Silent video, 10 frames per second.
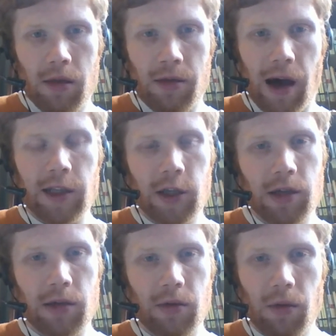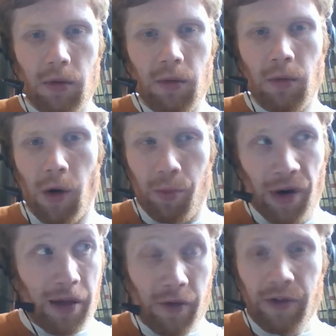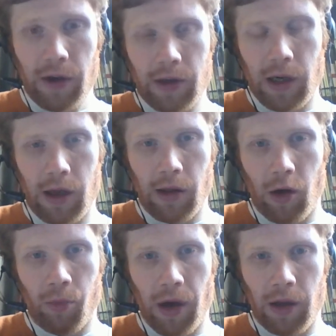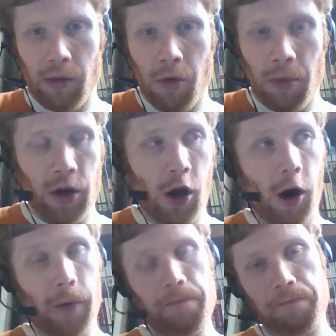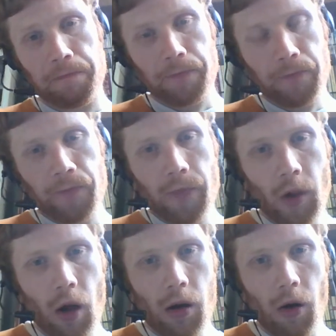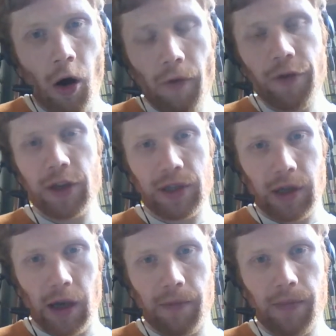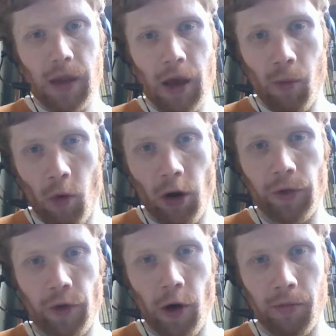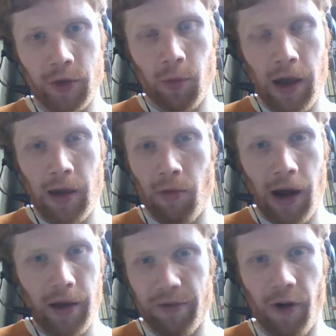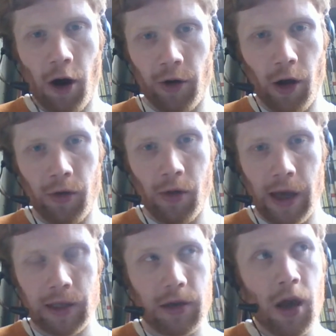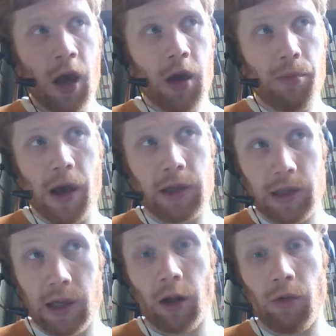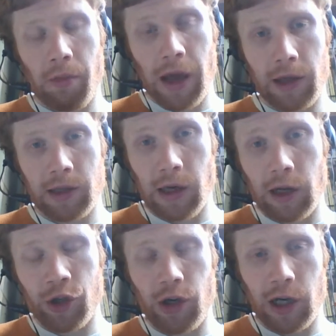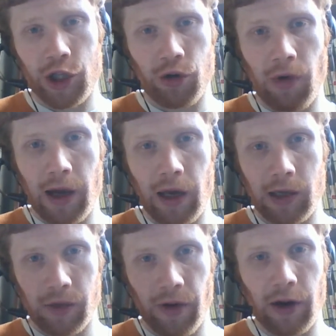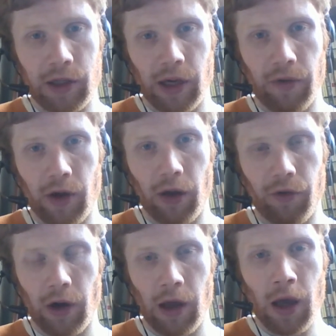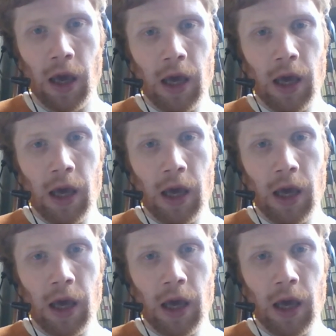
That's what Britain feels like a little bit at the moment. Now, obviously, in world terms, we rank far down the list. Britain still remains in international rankings a very safe country.